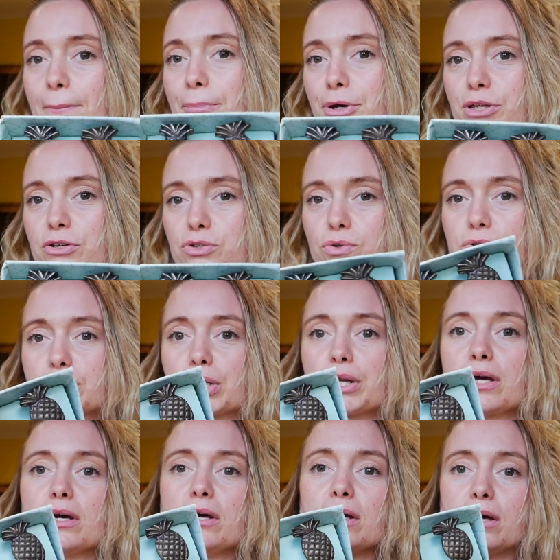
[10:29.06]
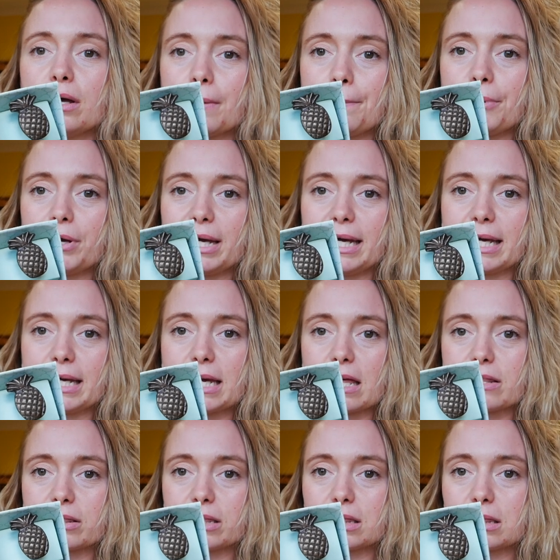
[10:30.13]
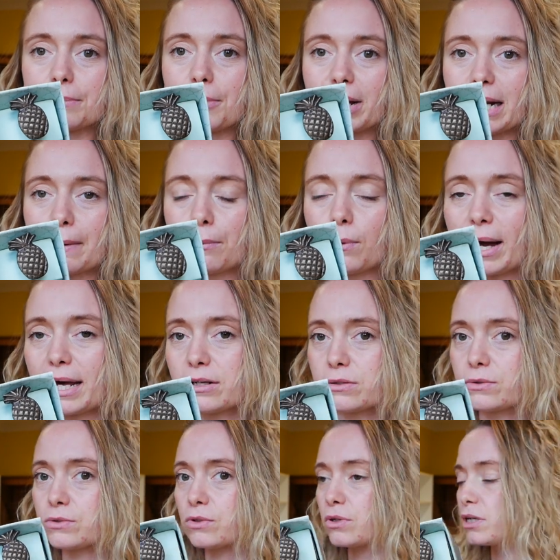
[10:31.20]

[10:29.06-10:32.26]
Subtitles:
putting the doors on, putting the pineapple handles on,